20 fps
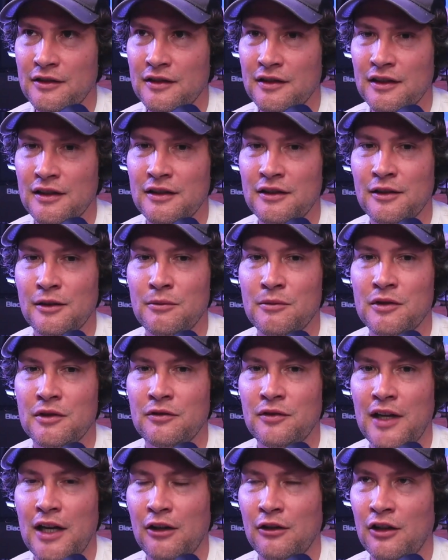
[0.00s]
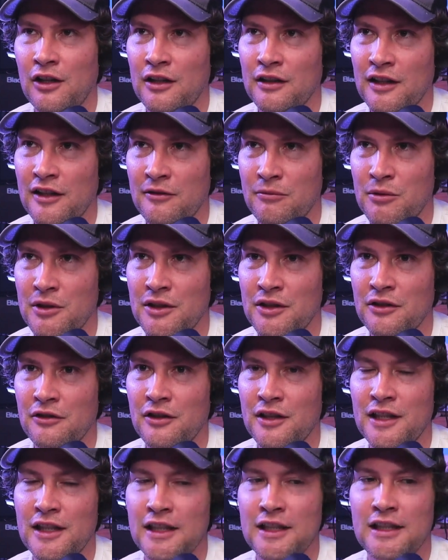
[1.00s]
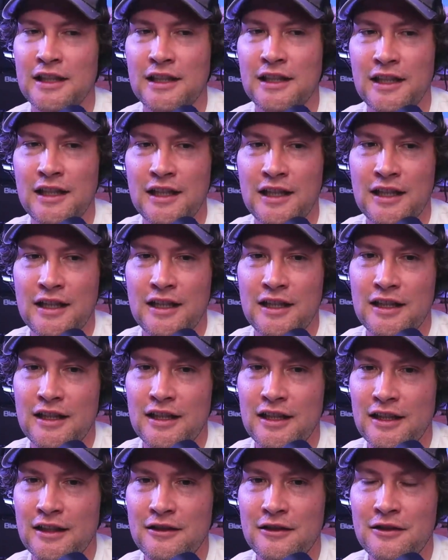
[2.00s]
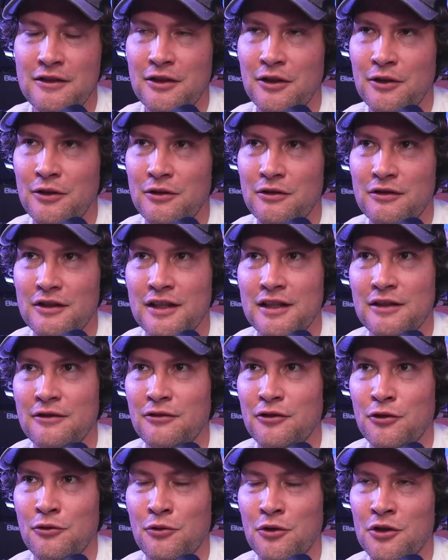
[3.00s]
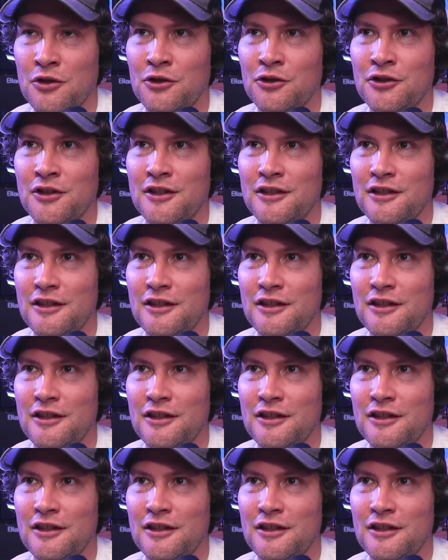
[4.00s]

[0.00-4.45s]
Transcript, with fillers: in terms of how long they've been doing it, it's a totally different world.